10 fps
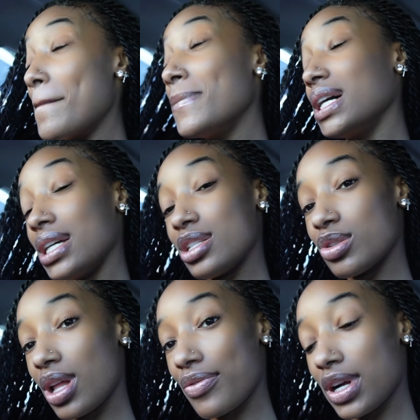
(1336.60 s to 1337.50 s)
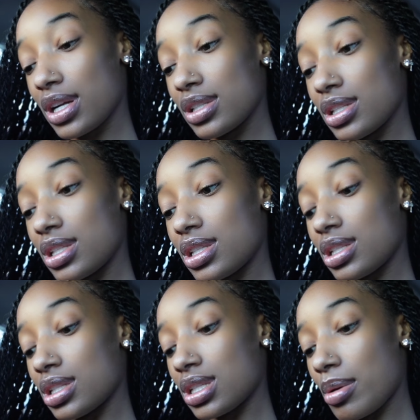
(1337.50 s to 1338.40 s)
But July 1st,
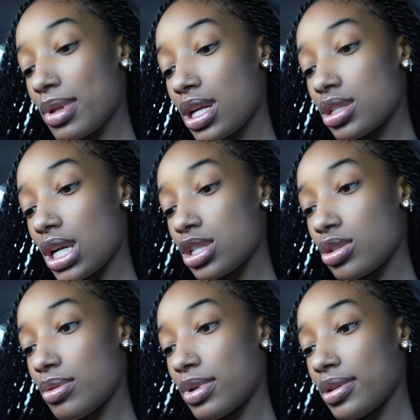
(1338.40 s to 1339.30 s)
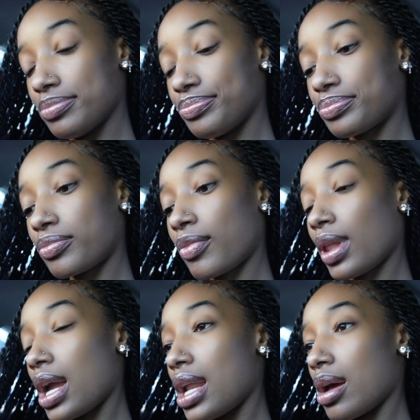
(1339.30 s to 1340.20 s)
just got my laser treatment.
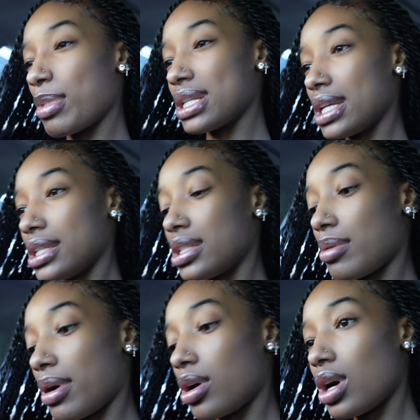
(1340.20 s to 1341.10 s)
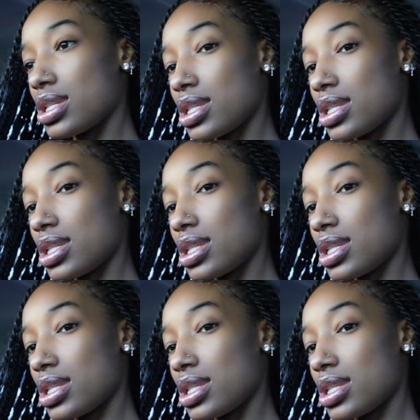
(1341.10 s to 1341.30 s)
And I'm about to head to get my car